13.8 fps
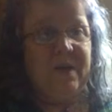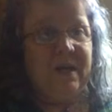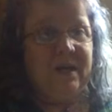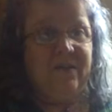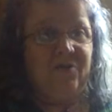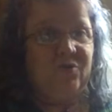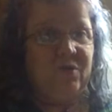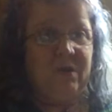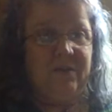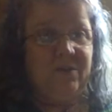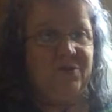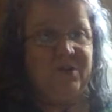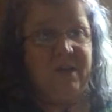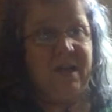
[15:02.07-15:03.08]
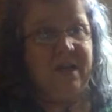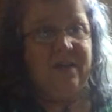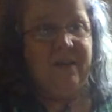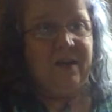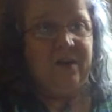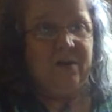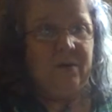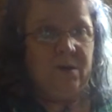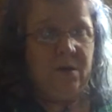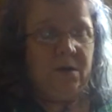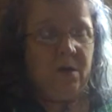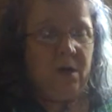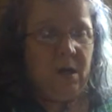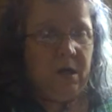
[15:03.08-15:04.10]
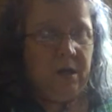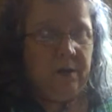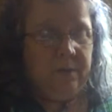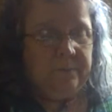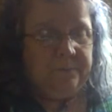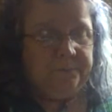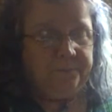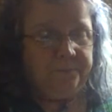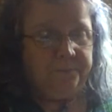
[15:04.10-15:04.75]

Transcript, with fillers: back in the trunk, they're staying there um,